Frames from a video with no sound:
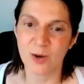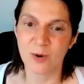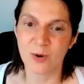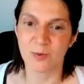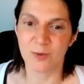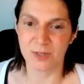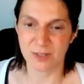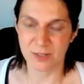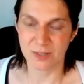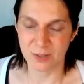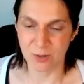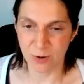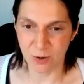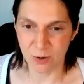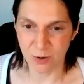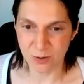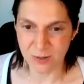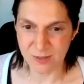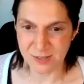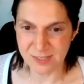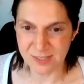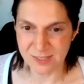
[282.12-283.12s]
with the
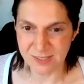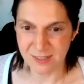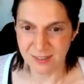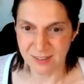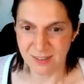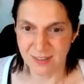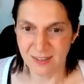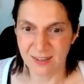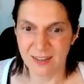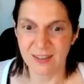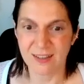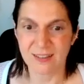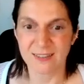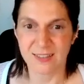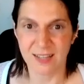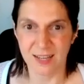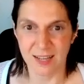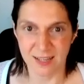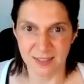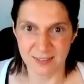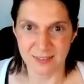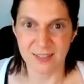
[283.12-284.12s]
goals,
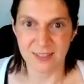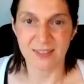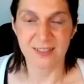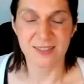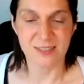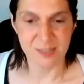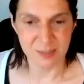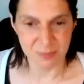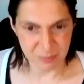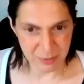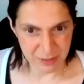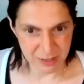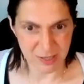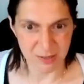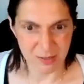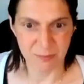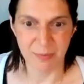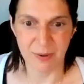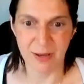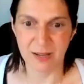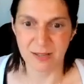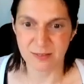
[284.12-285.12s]
then there is a big
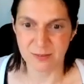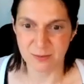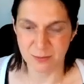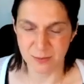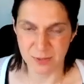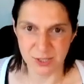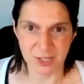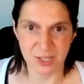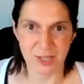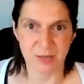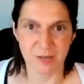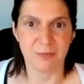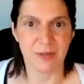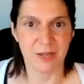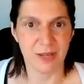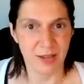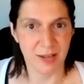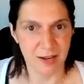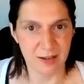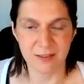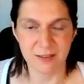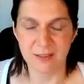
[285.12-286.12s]
impact, which can be
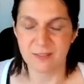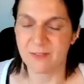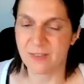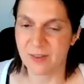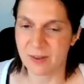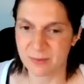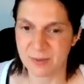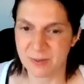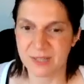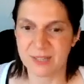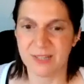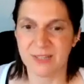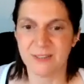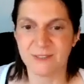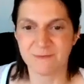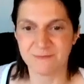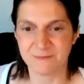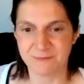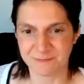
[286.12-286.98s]
health, family.